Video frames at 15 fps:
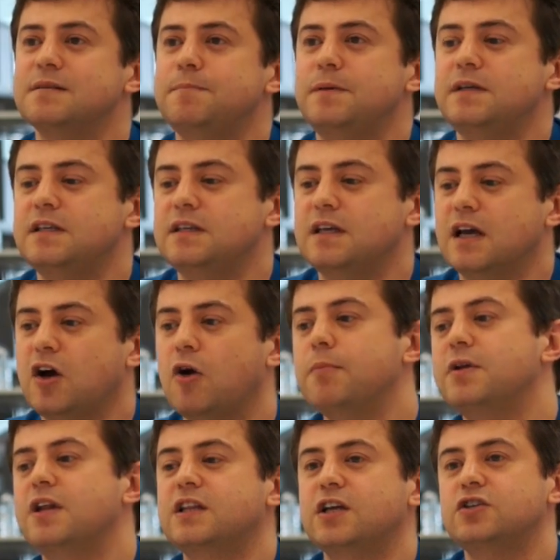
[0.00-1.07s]
up being a
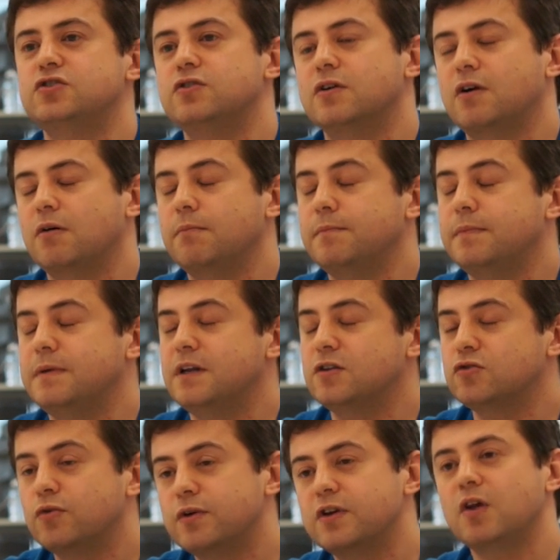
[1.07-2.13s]

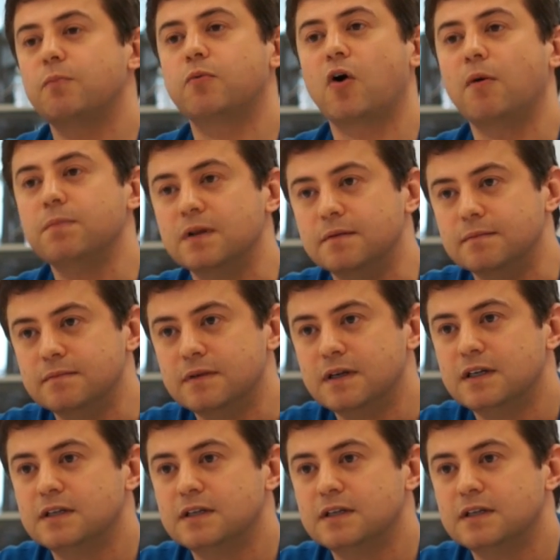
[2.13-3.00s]
combinatorial problem.